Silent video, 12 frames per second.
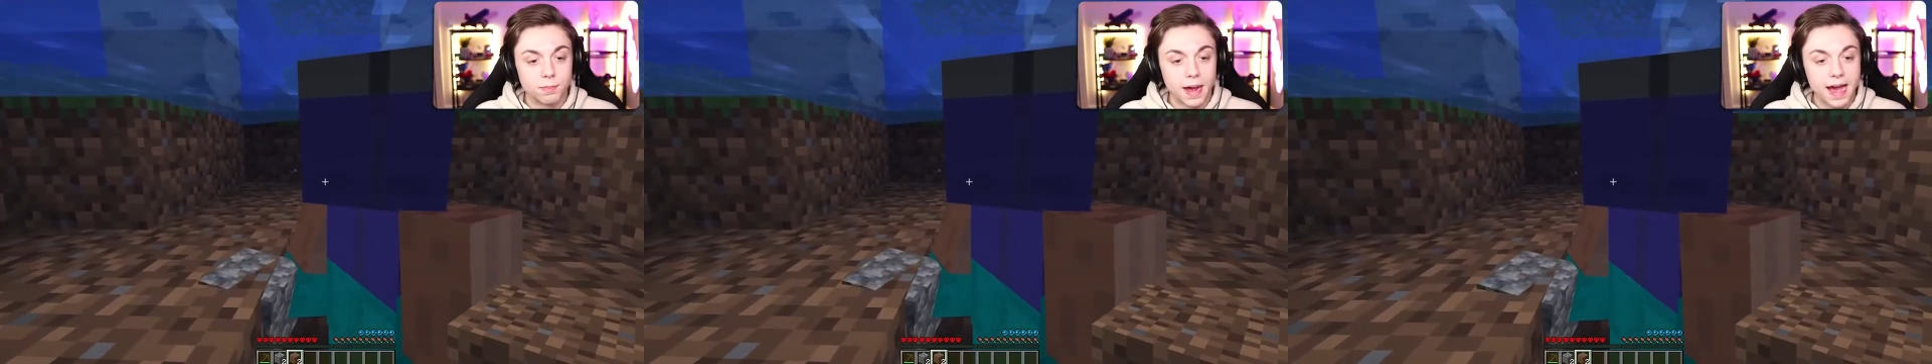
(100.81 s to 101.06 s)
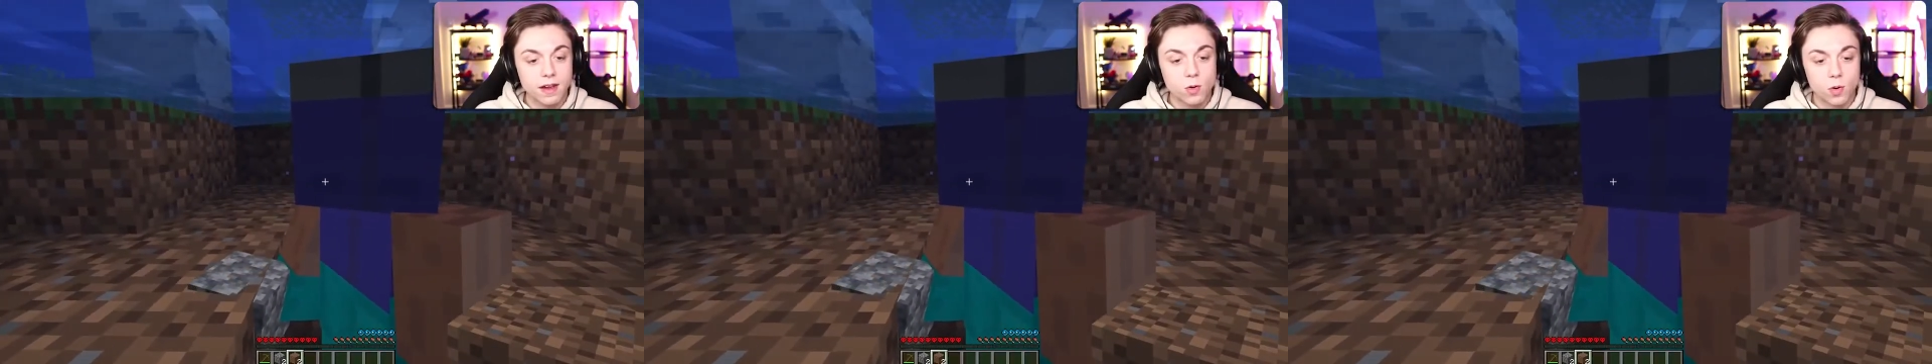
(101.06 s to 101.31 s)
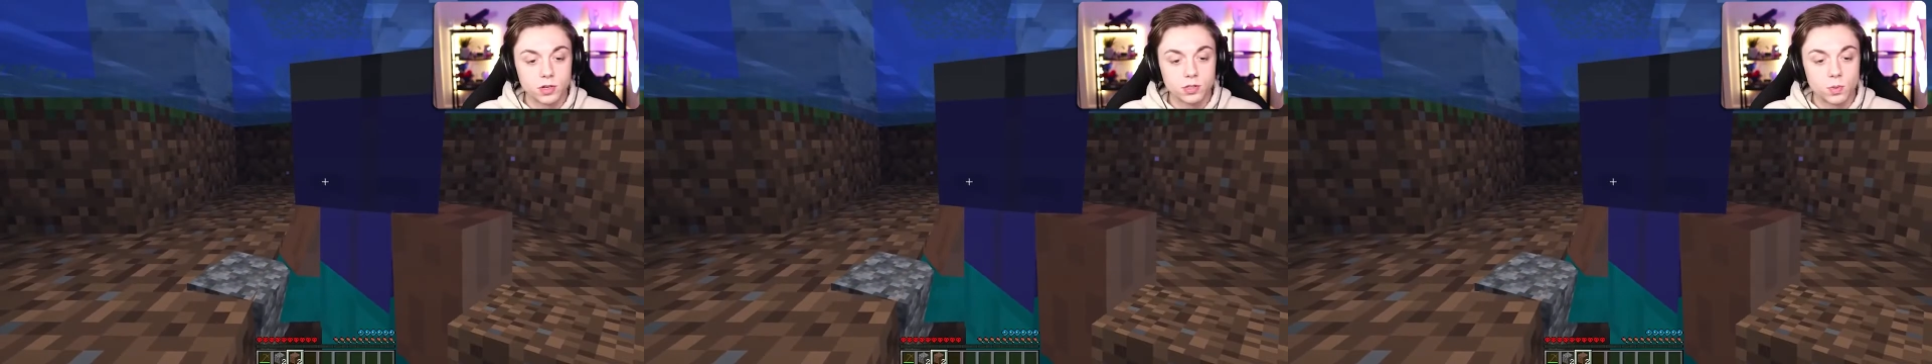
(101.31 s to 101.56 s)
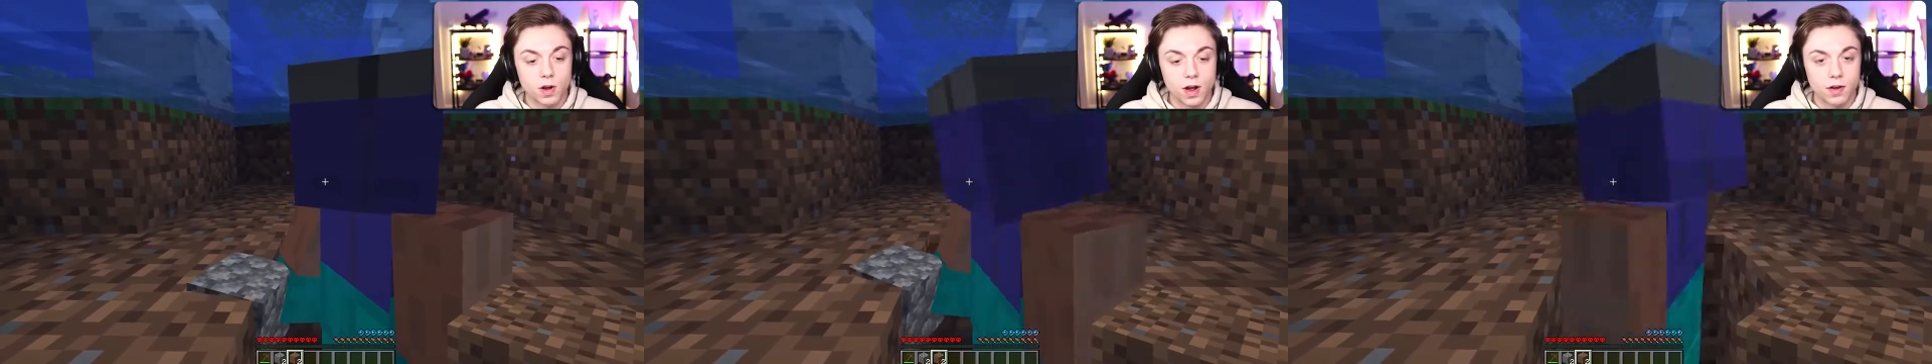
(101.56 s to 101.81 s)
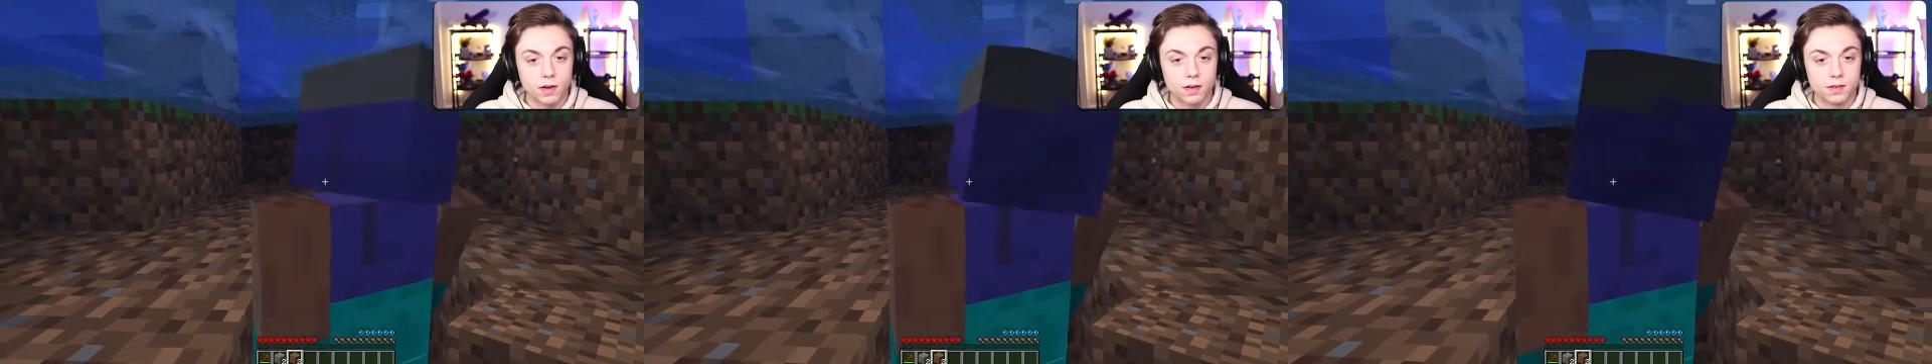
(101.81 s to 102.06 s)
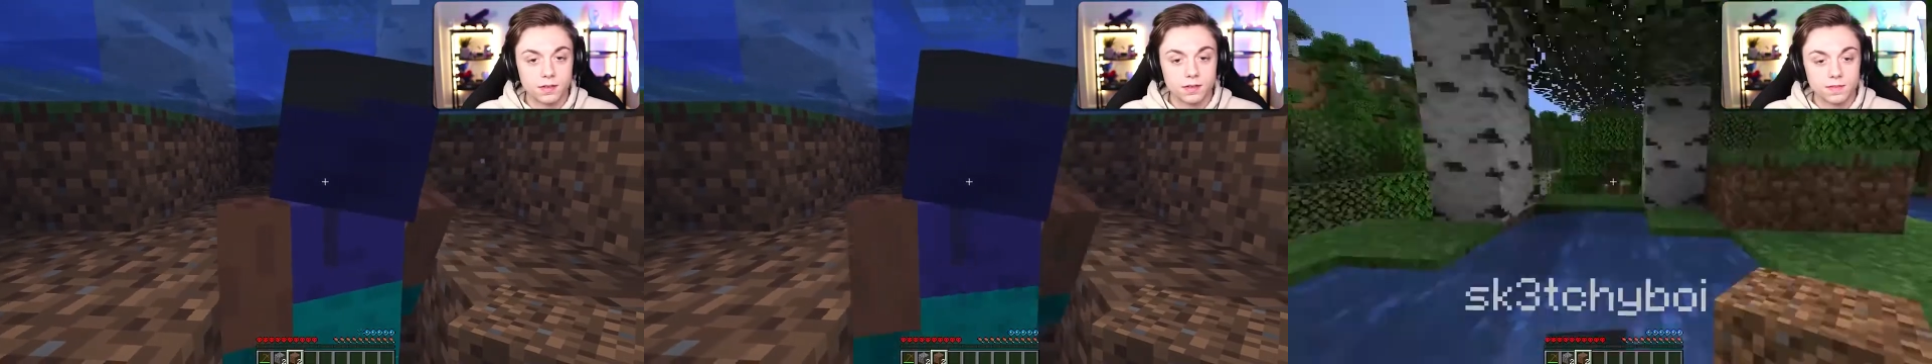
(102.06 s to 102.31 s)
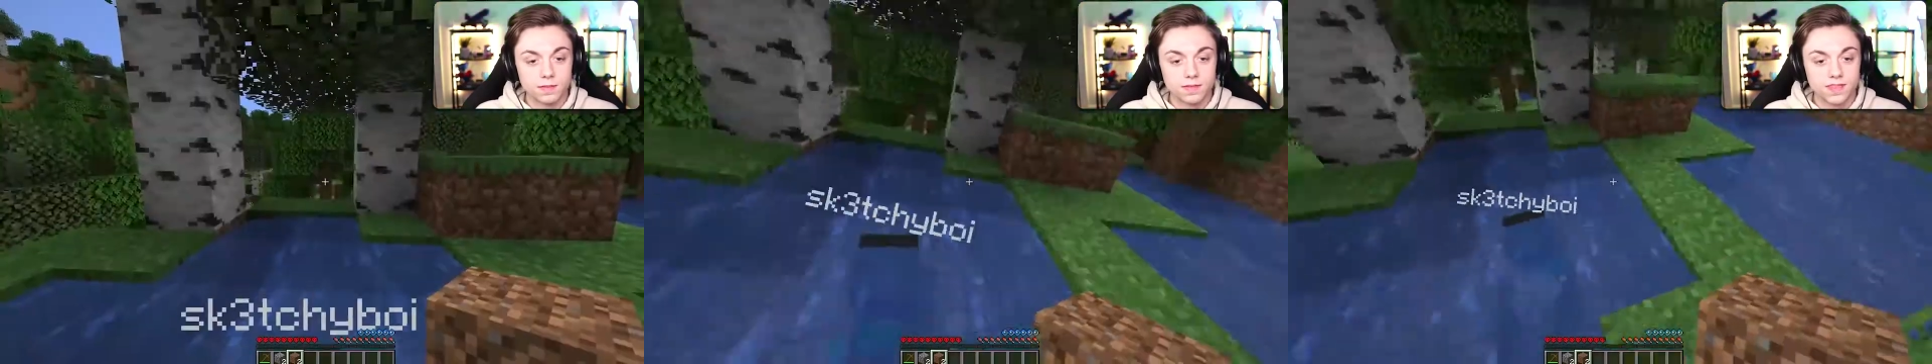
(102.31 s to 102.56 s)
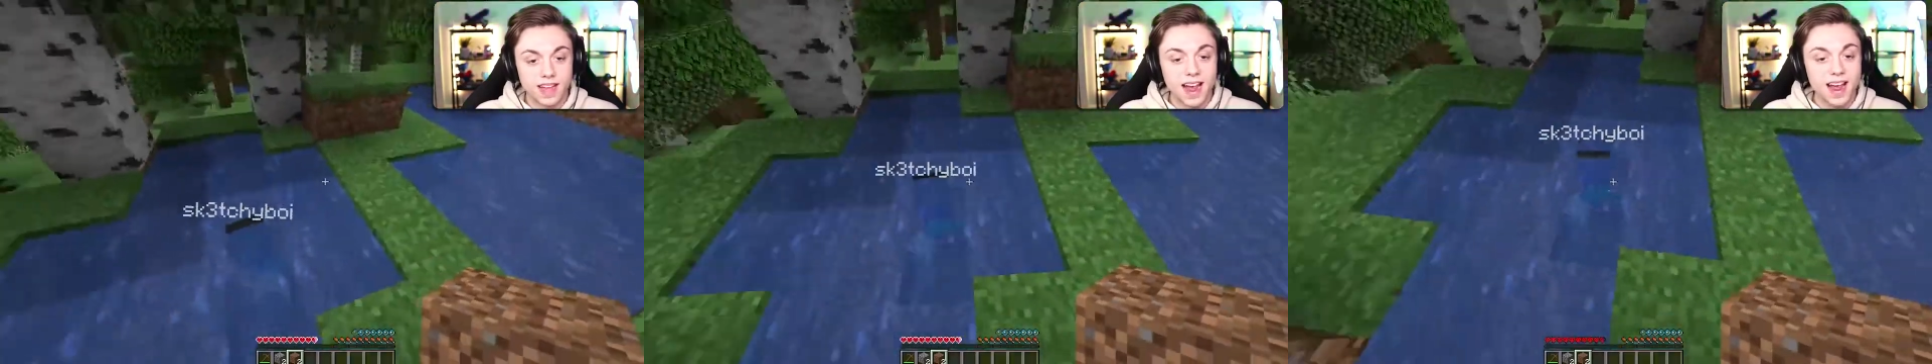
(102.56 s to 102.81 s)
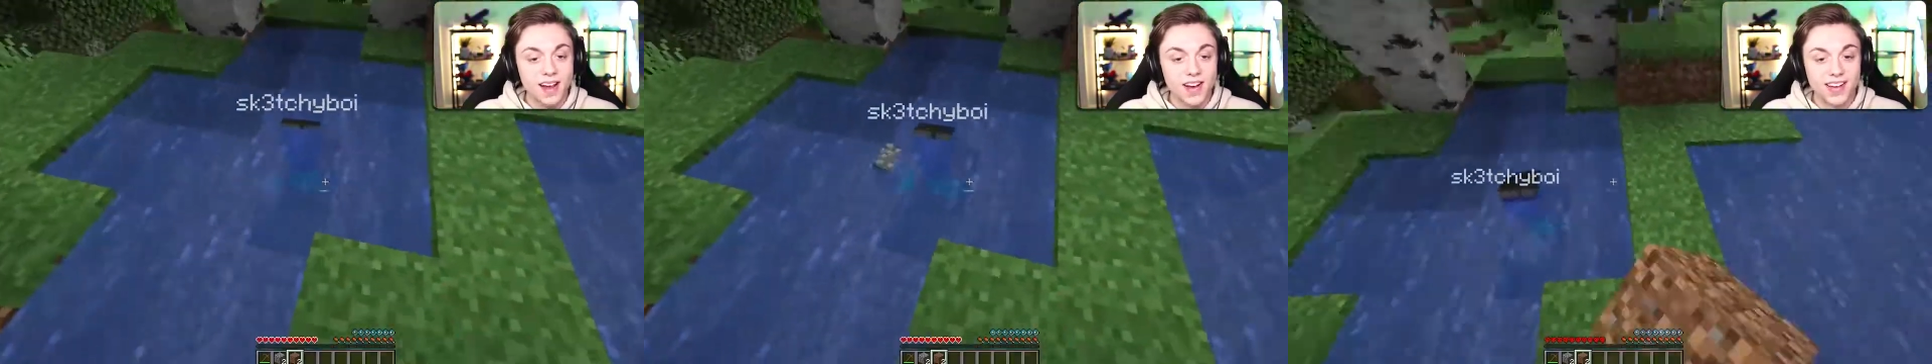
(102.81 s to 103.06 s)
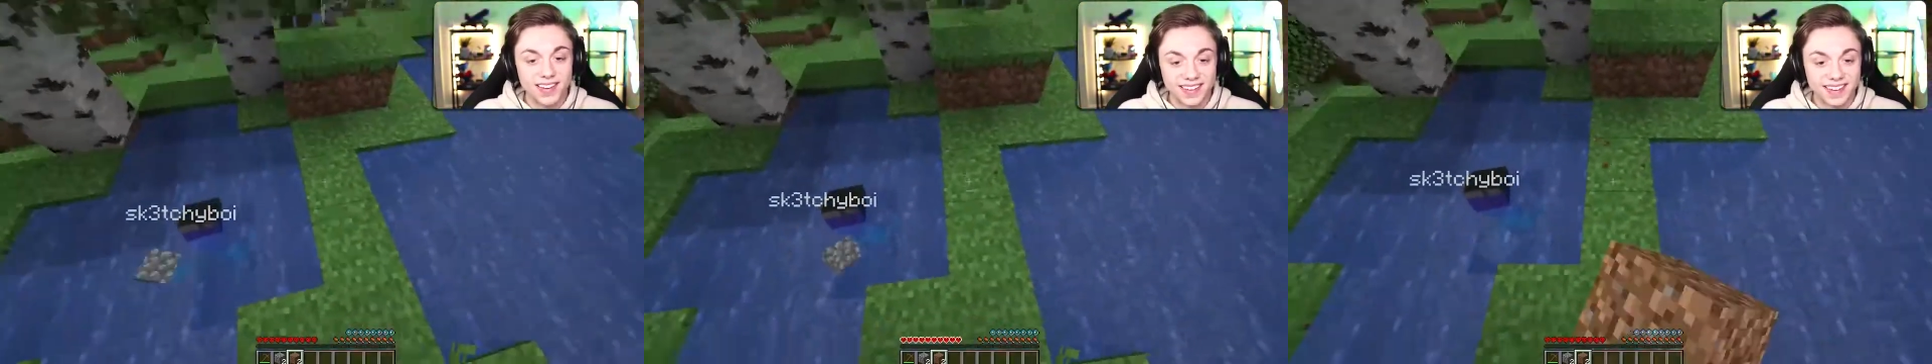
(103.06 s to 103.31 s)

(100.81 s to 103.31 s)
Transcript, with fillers: Backwards water. Ow.